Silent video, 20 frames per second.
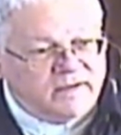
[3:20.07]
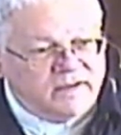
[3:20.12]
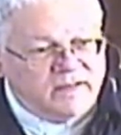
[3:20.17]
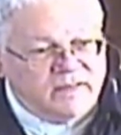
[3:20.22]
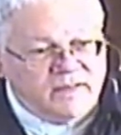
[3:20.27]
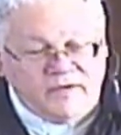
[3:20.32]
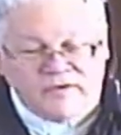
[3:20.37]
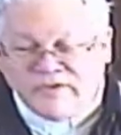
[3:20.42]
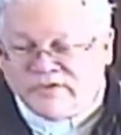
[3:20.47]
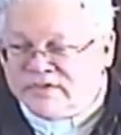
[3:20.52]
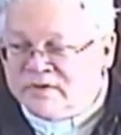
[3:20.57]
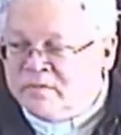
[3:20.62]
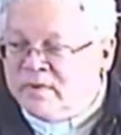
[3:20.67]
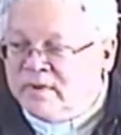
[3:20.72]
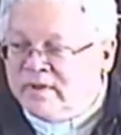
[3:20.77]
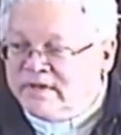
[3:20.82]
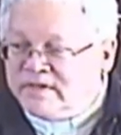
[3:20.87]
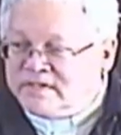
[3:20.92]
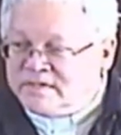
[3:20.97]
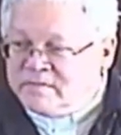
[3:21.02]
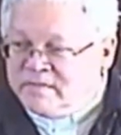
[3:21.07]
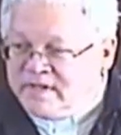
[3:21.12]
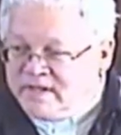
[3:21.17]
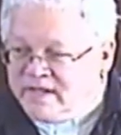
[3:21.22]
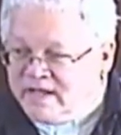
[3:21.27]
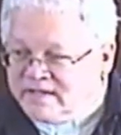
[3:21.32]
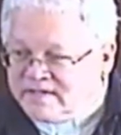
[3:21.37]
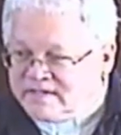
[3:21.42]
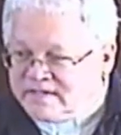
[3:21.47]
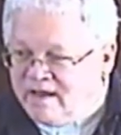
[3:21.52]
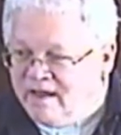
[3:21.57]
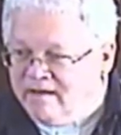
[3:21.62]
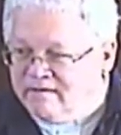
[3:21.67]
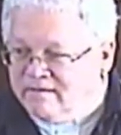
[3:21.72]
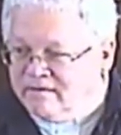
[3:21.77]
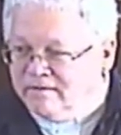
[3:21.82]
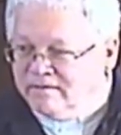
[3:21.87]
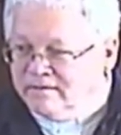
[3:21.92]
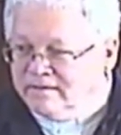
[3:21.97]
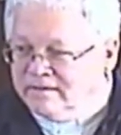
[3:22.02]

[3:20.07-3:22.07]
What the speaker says: There's symbolism in that cycle.